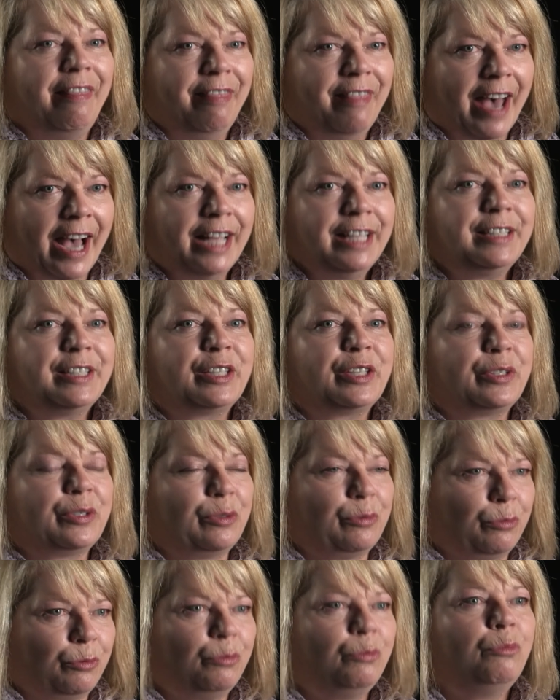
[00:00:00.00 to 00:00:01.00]

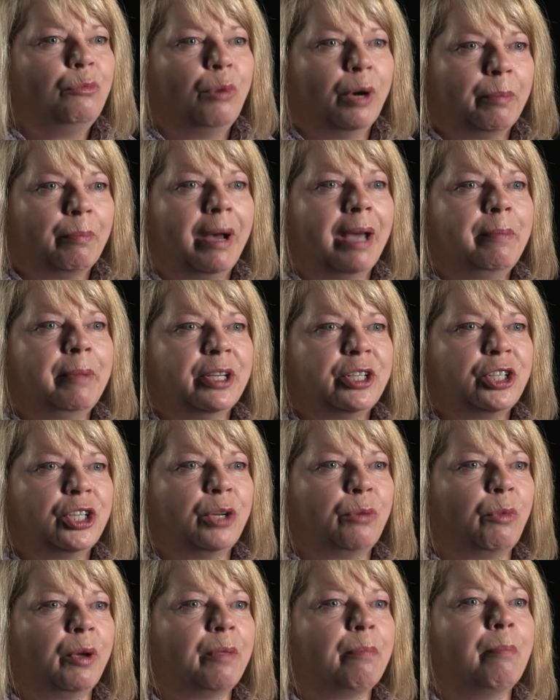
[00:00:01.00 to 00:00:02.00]
that's what my
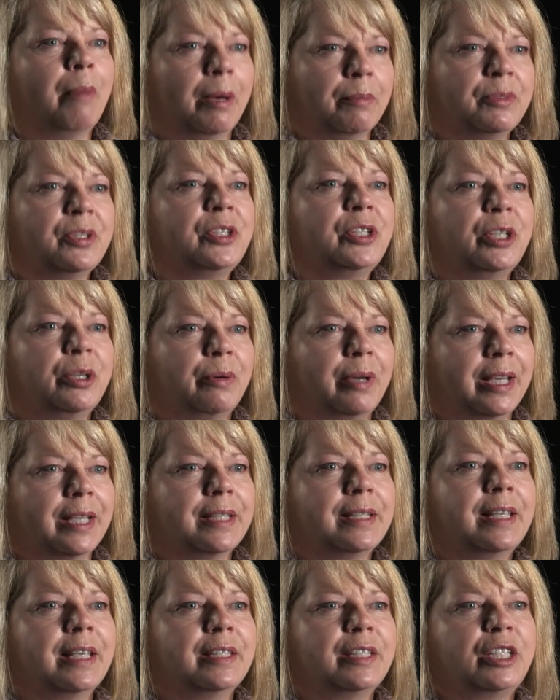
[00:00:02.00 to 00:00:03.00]
mission with Mums Do
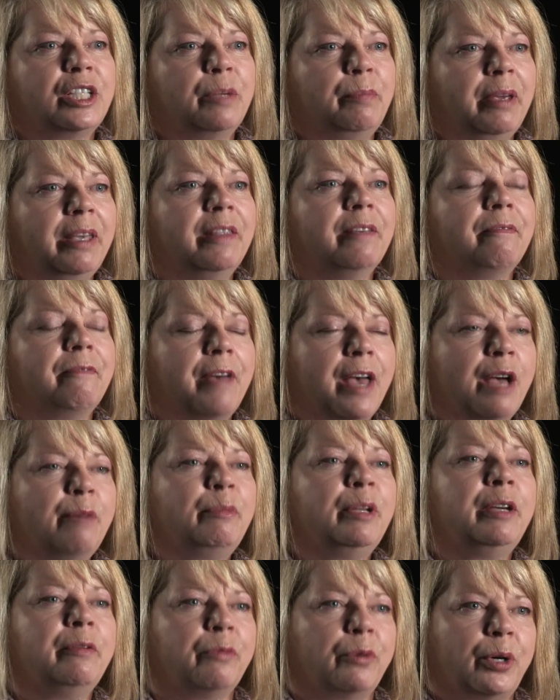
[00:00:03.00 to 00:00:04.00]
is, is to be the
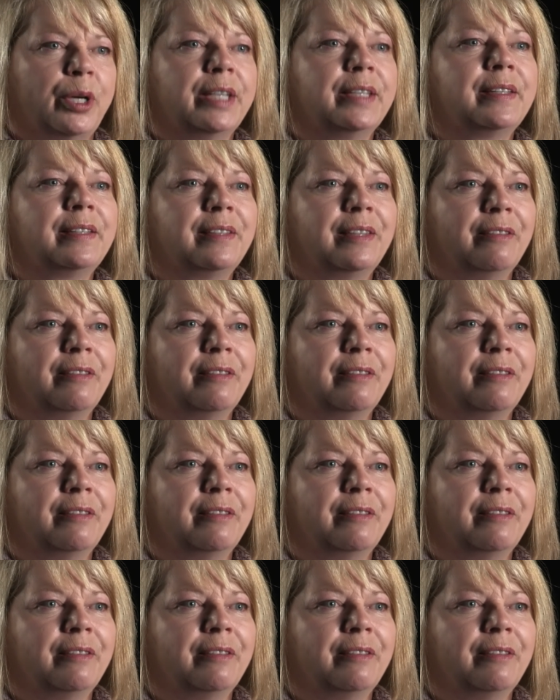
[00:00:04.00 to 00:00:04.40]
family voice,